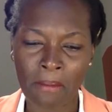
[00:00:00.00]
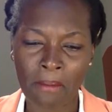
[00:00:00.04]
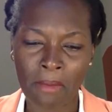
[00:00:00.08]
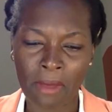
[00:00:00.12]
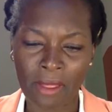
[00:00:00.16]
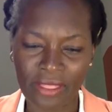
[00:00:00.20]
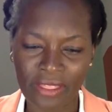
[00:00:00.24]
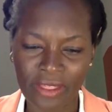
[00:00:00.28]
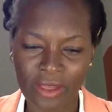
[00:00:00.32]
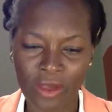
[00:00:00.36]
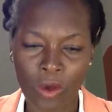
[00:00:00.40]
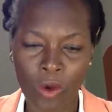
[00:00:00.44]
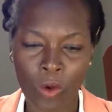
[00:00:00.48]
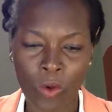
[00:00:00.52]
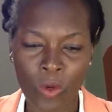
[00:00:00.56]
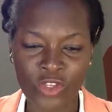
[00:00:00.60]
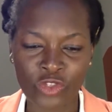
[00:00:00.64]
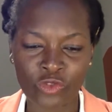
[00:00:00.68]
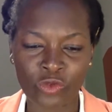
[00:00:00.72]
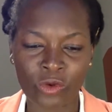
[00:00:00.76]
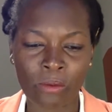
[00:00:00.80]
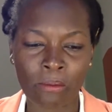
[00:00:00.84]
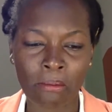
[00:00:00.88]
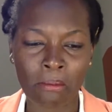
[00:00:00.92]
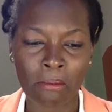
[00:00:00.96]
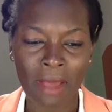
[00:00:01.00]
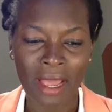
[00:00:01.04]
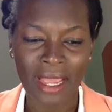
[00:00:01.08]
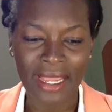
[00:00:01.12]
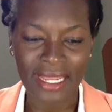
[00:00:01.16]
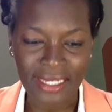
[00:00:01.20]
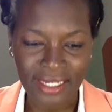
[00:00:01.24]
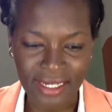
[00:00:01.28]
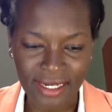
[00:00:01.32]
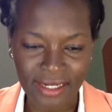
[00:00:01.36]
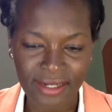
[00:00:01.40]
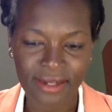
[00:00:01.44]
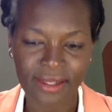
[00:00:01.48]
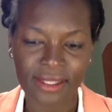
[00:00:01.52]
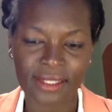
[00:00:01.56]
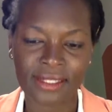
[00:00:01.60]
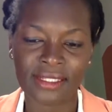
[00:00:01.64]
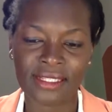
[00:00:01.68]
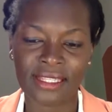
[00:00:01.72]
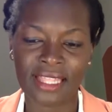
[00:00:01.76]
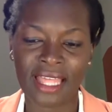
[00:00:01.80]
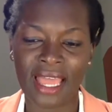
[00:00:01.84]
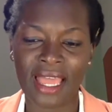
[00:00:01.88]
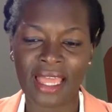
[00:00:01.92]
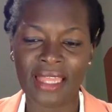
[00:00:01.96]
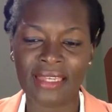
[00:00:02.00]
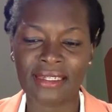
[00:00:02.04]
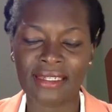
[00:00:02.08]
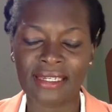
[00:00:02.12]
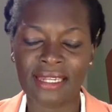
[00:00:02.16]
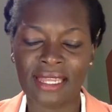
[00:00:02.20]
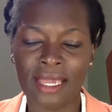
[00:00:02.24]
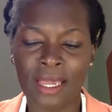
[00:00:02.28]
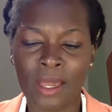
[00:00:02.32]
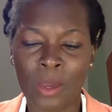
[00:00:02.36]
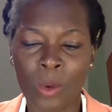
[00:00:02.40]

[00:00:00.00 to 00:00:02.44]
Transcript: mother always reminded us that